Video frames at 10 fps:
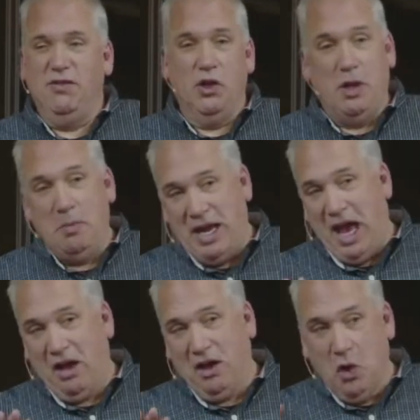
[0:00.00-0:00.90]
even though they may
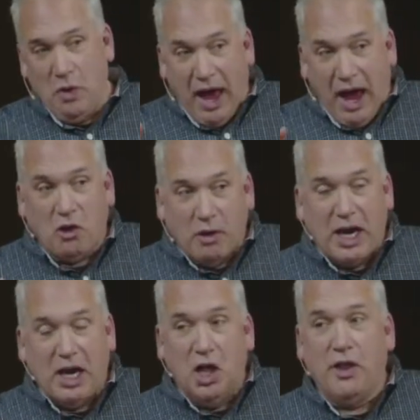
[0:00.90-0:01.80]
not go that
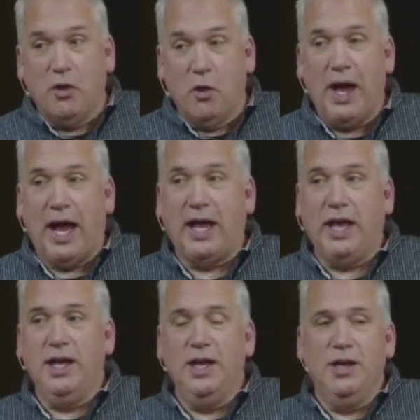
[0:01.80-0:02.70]
great along the way.
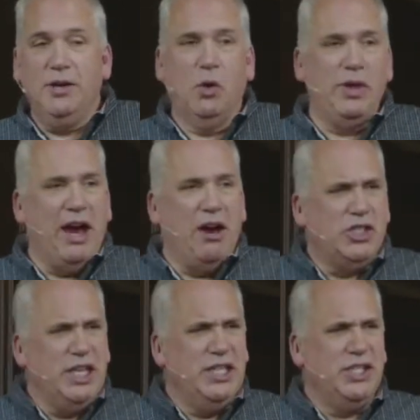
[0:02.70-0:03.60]
But
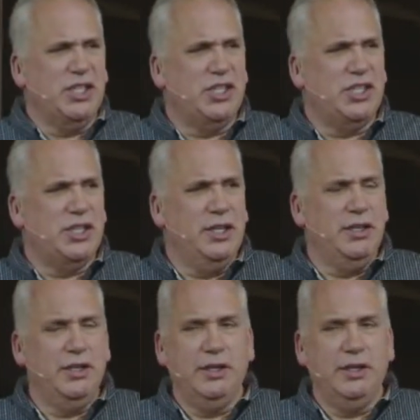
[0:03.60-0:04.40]
without Jesus,